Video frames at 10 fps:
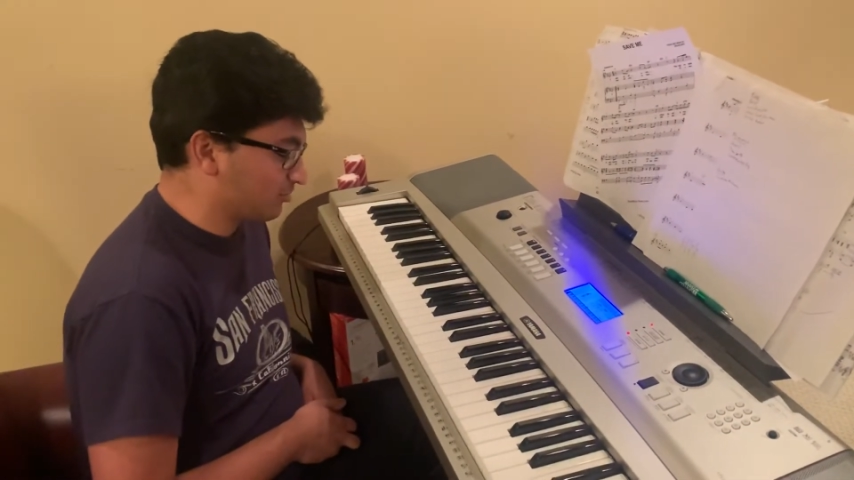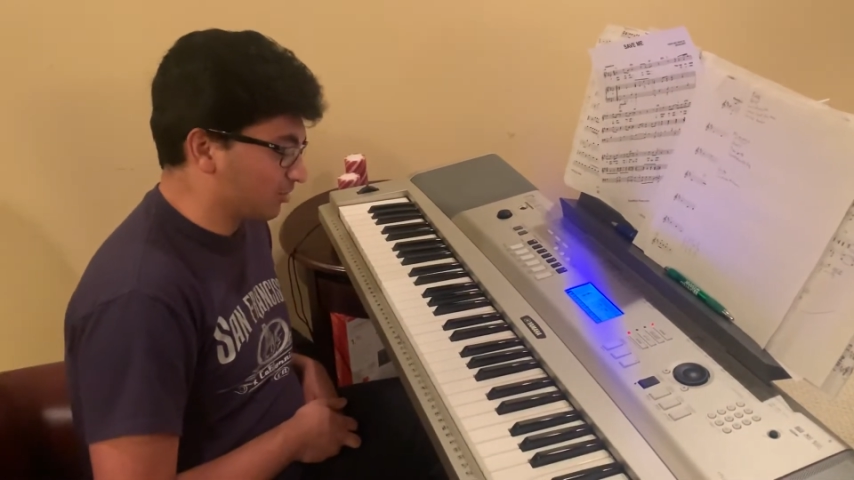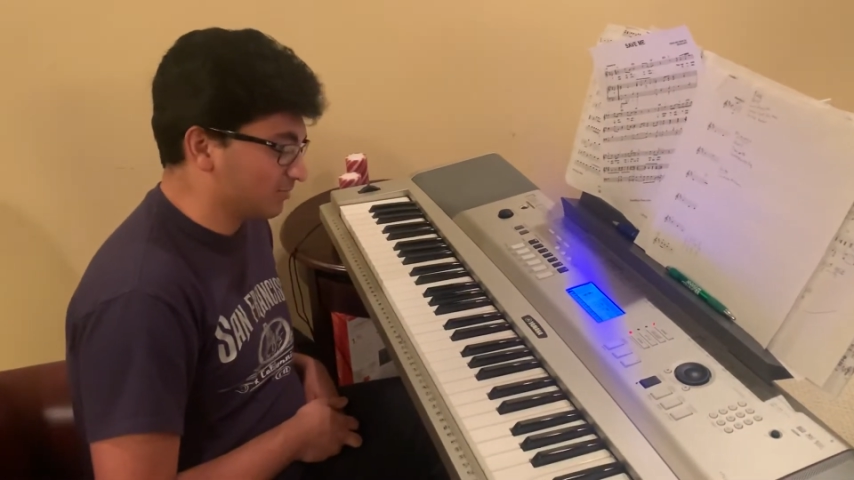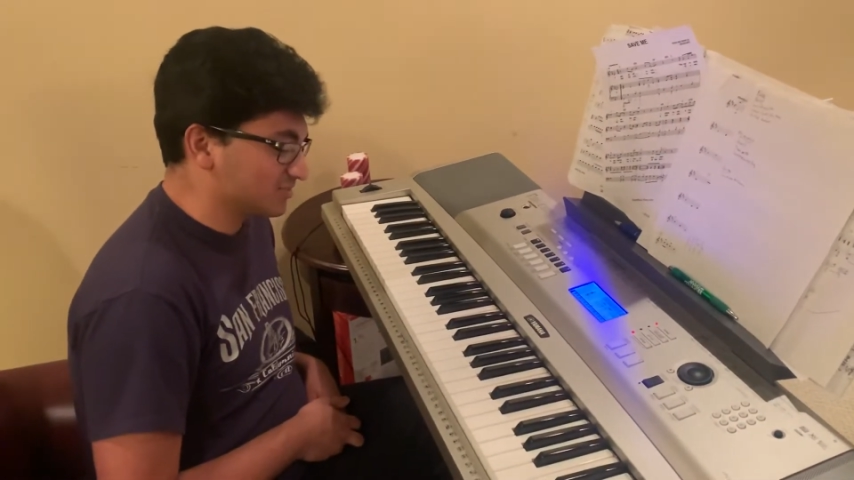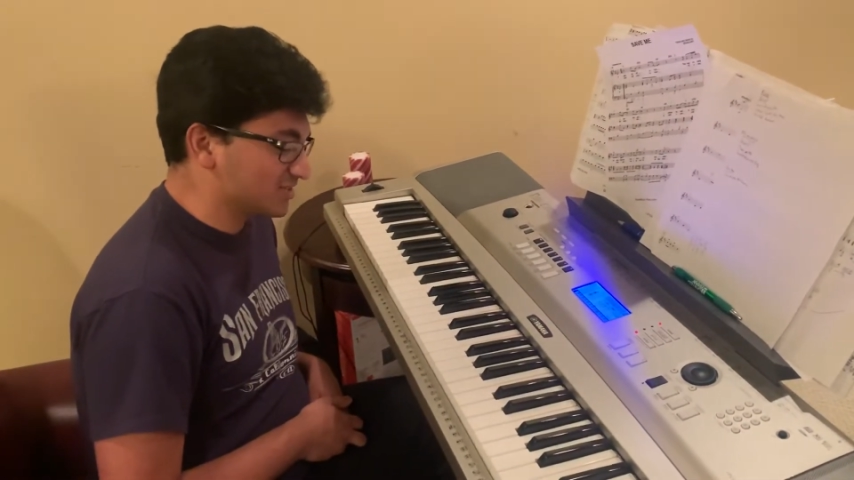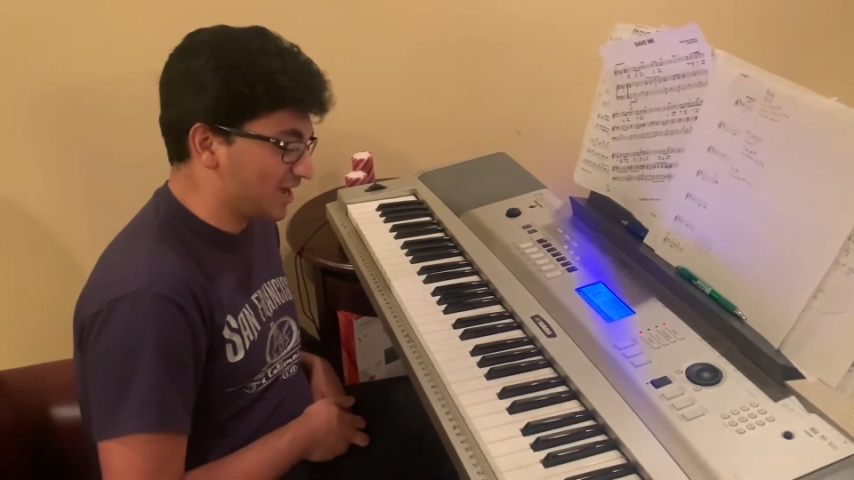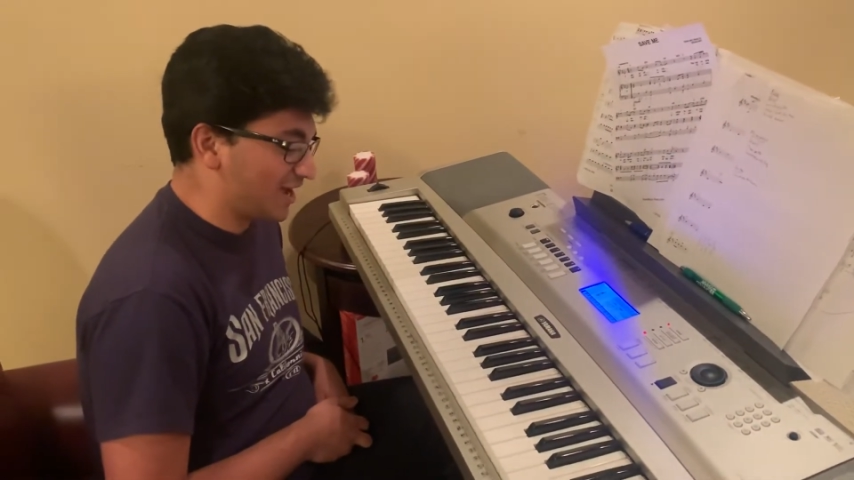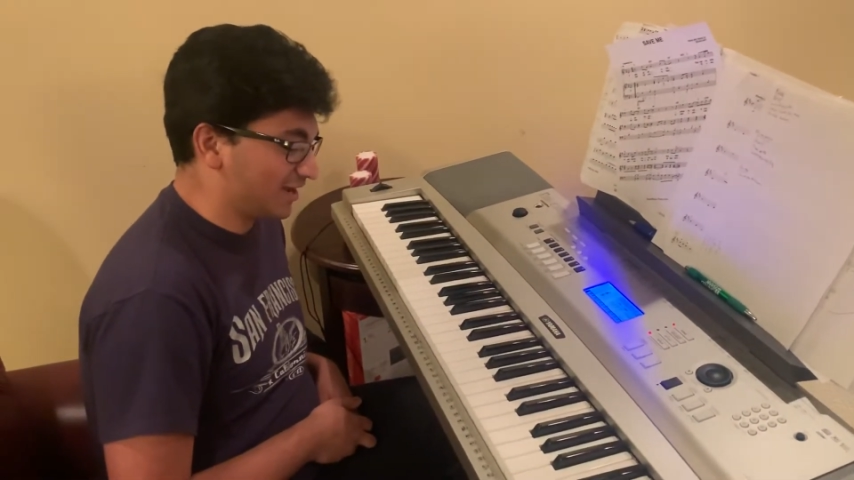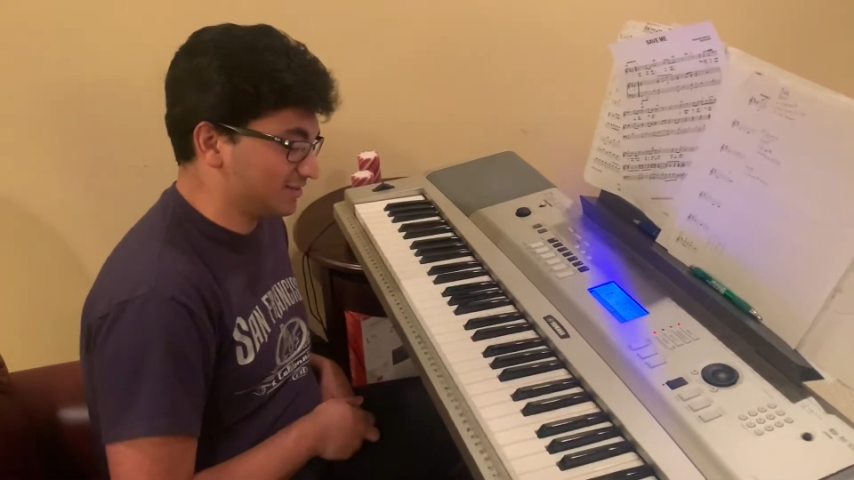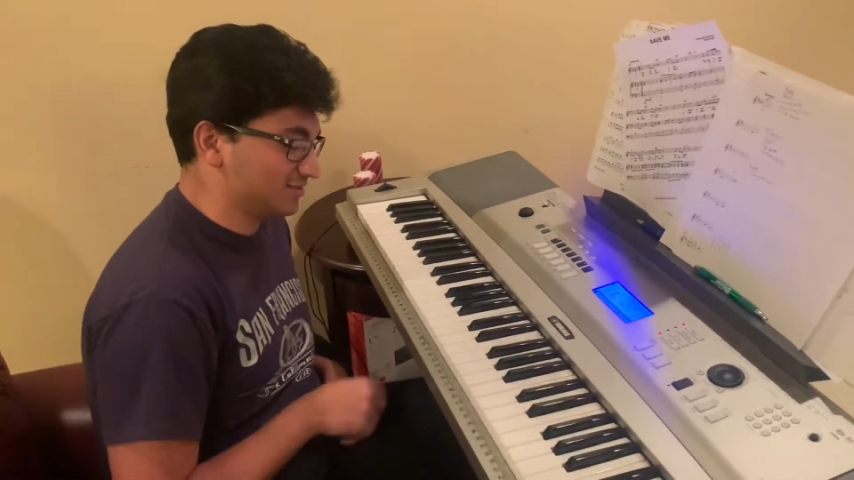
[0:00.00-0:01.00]
drums to
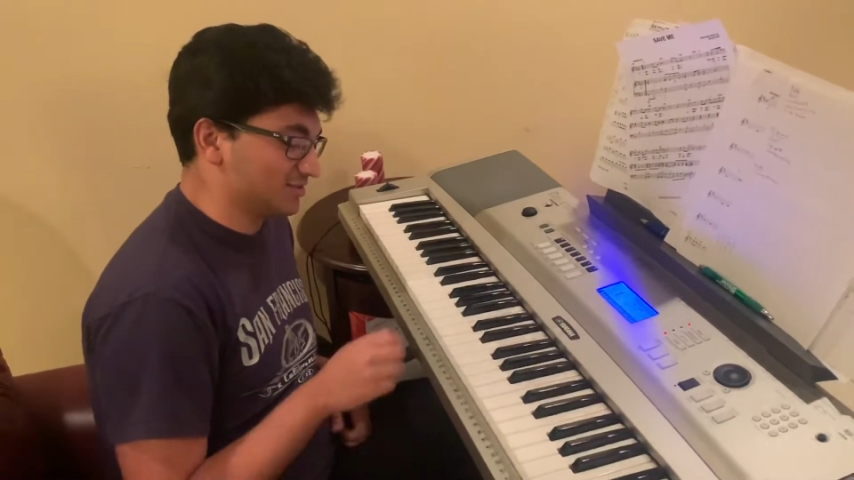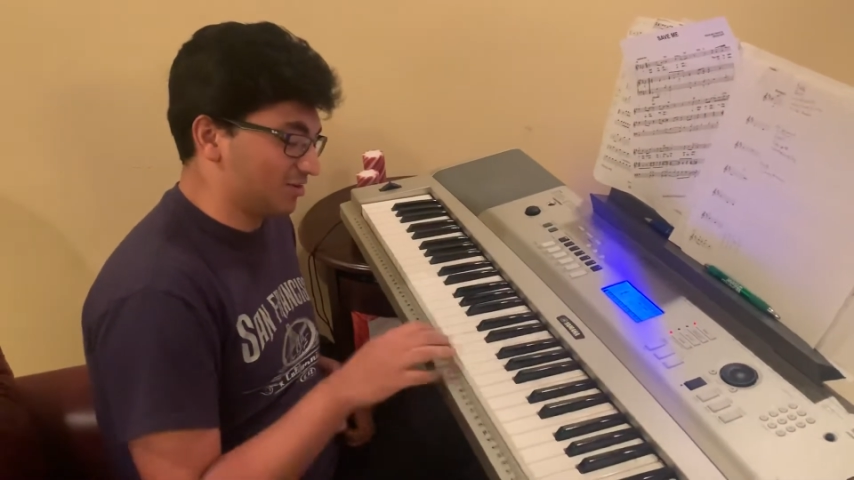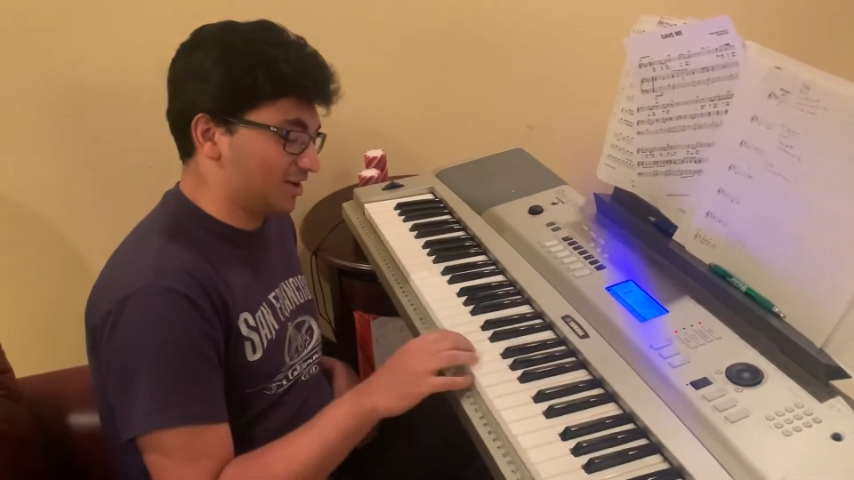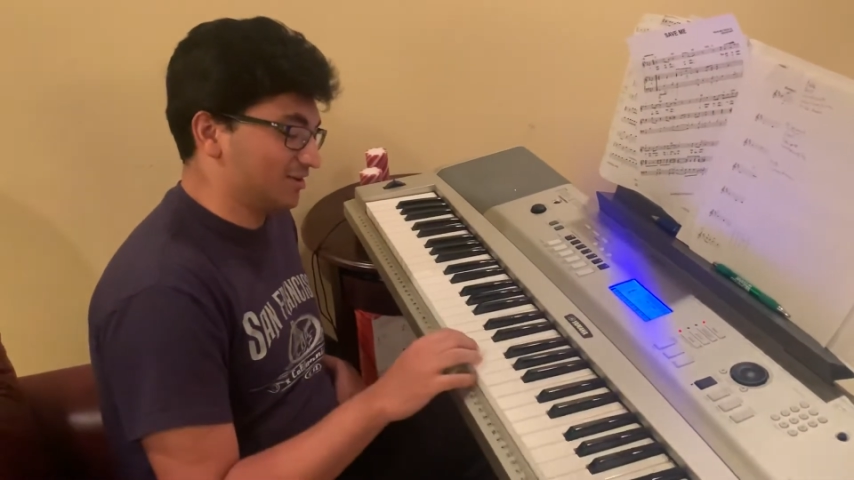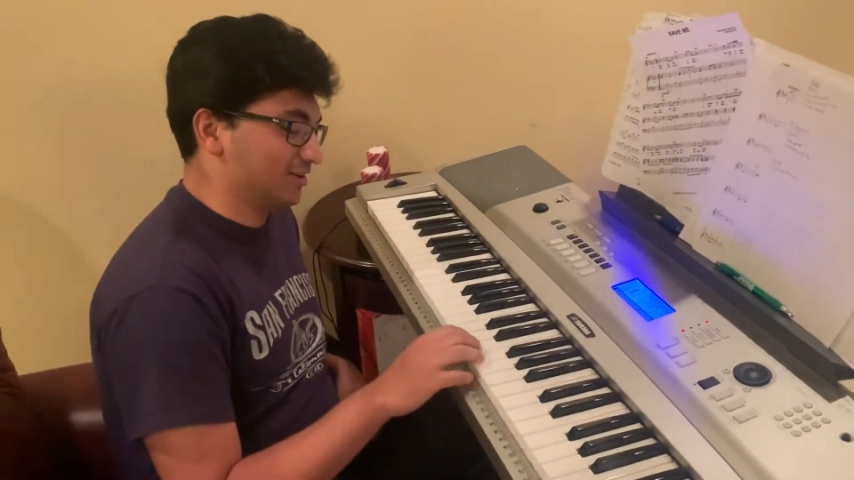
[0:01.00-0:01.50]
add. So I